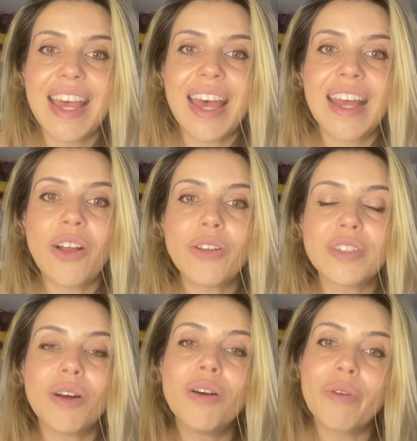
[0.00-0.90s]
and
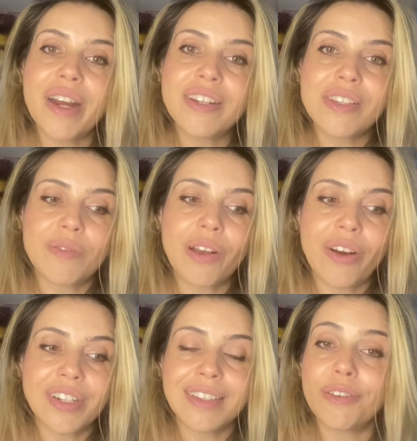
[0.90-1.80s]
also awareness
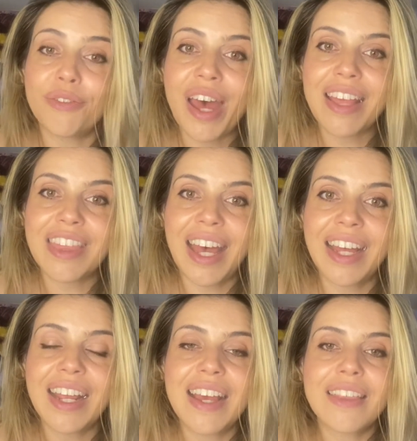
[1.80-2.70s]
regarding the fact that